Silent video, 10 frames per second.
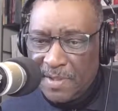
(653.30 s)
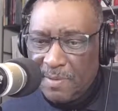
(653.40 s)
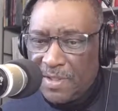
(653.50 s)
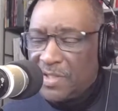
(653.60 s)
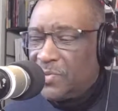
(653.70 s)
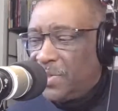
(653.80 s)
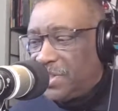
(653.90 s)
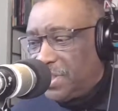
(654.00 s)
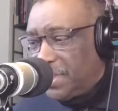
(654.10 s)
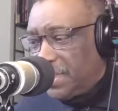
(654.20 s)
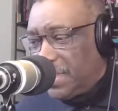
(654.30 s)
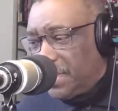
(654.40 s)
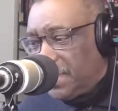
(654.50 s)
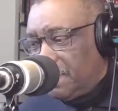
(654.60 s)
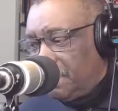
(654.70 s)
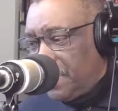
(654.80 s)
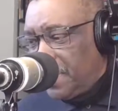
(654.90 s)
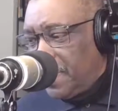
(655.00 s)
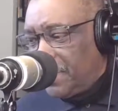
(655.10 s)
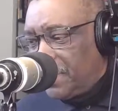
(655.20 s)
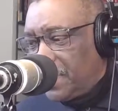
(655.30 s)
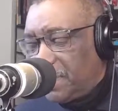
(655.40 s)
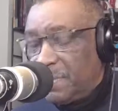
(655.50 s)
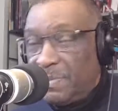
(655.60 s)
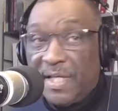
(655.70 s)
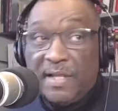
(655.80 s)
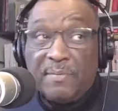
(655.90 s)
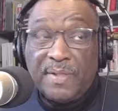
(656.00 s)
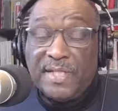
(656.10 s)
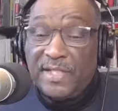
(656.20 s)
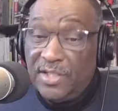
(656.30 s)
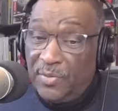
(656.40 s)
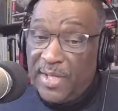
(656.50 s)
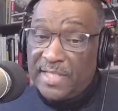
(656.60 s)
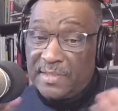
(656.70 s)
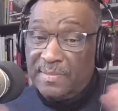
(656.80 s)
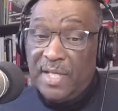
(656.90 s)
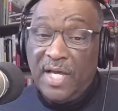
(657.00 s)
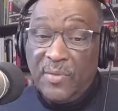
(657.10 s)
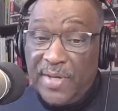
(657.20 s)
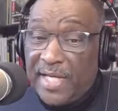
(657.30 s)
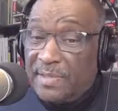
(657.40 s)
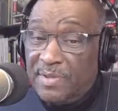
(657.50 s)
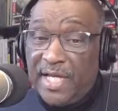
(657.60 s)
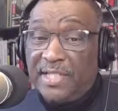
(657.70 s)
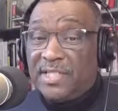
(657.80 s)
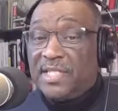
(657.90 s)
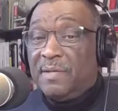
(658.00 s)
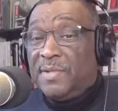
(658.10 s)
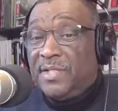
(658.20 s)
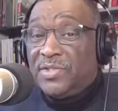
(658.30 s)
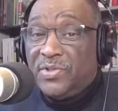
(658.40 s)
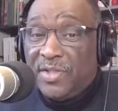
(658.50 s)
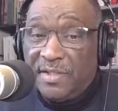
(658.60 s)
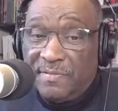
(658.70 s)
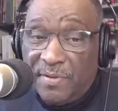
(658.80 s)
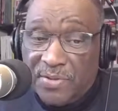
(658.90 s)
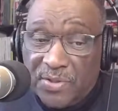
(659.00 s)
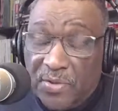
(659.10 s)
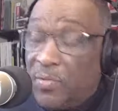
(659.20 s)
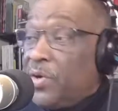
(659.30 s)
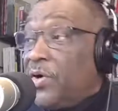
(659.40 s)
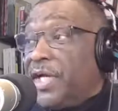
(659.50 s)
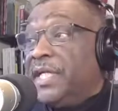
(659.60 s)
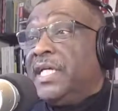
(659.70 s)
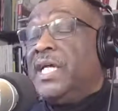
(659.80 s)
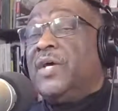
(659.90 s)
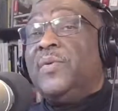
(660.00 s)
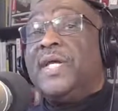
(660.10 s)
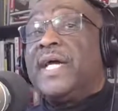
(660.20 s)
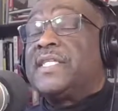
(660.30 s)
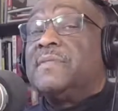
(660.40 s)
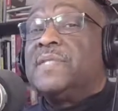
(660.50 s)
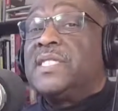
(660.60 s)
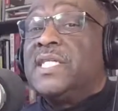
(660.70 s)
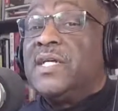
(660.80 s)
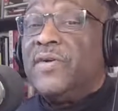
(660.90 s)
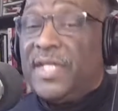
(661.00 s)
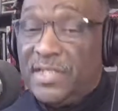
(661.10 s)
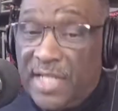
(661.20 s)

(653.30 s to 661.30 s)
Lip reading: going to switch and put another system together. But yeah, you know, we got some changes coming here shortly, folks. So don't worry. We got some serious